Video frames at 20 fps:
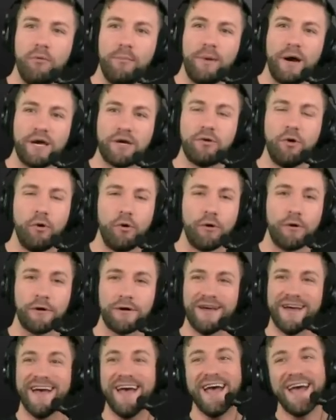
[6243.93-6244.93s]
my cord
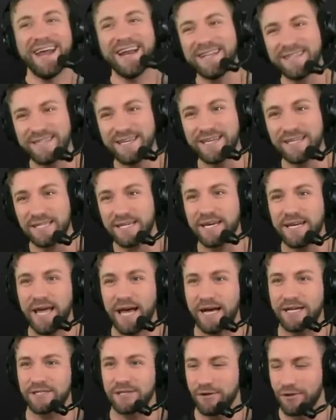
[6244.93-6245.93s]
and it
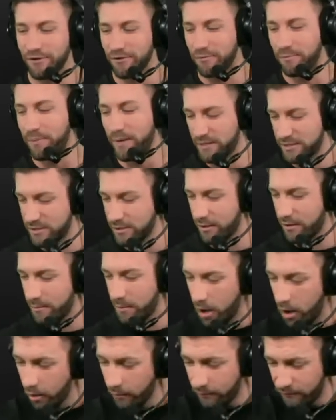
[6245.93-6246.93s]
disconnects a little bit. So I'm
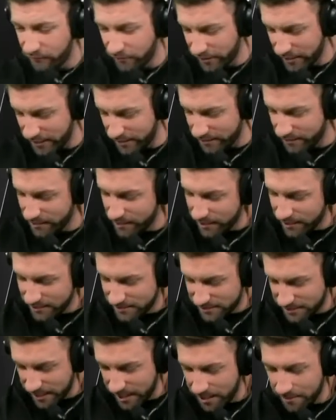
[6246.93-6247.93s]
hopefully,
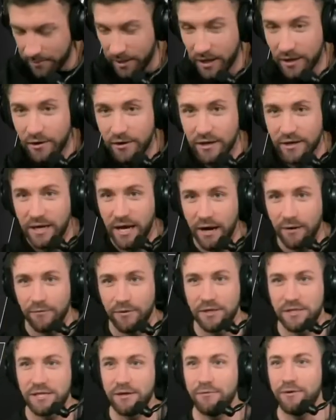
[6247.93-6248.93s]
Sam, I know you can't
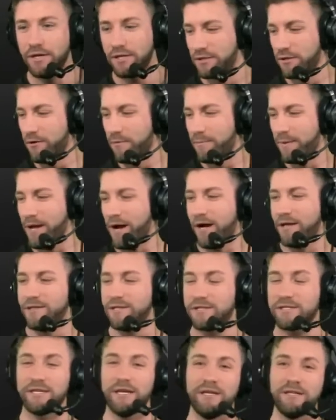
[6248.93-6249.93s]
really see what he's doing behind the
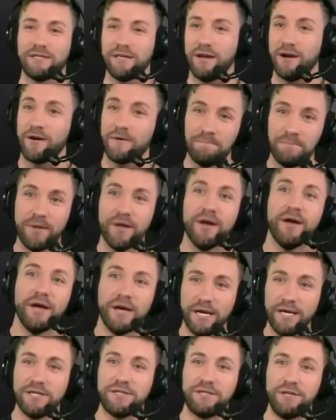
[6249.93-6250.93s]
scenes here.
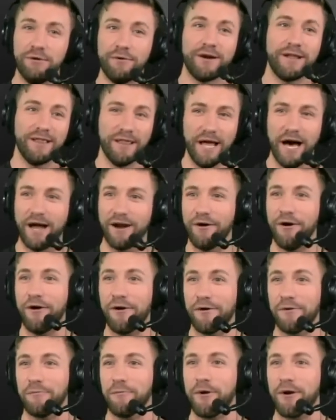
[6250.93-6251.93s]
He's doing a lot of
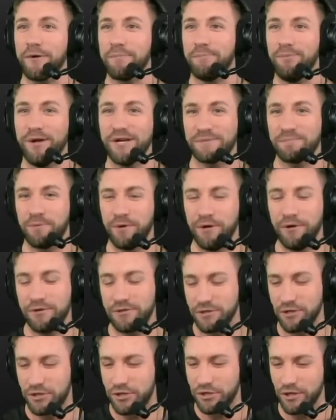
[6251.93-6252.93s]
hard work plus
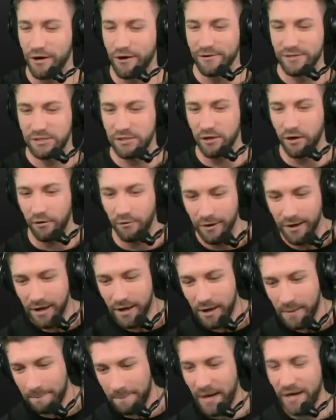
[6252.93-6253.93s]
producing the show. So,
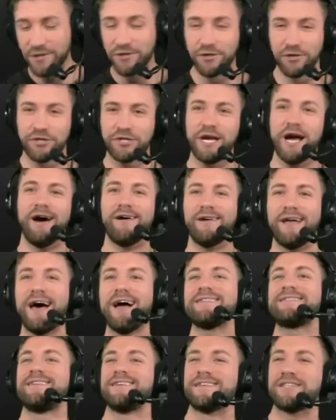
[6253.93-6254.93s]
major shout
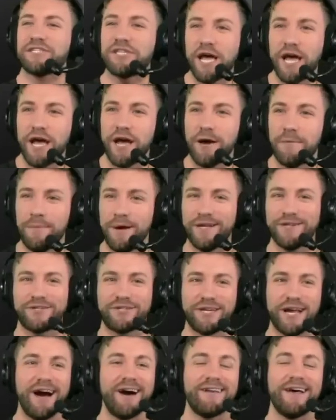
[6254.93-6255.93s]
out to Sam and
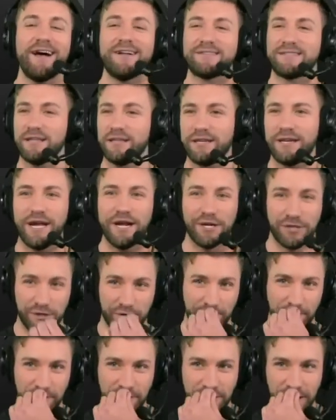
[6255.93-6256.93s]
shout out to the nation
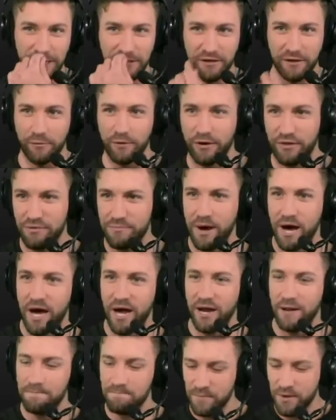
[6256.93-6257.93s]
for dealing with
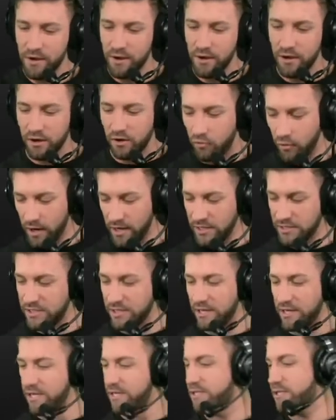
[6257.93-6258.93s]
my
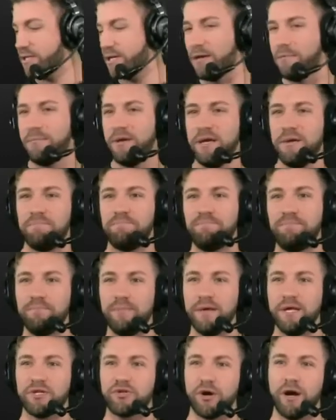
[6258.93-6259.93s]
craziness and me
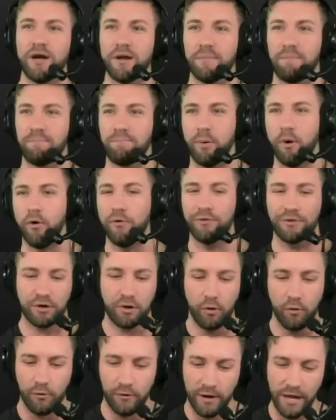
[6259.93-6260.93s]
me trying to pull the
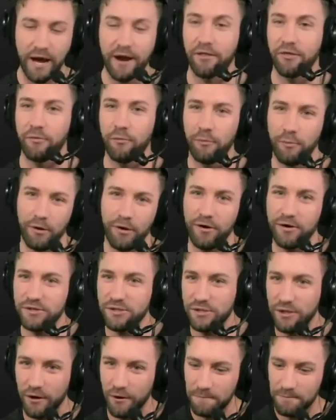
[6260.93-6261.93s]
cord out of the wall.
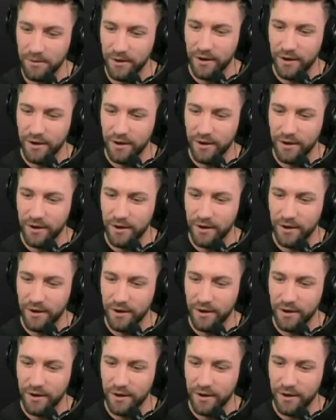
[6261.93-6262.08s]
So,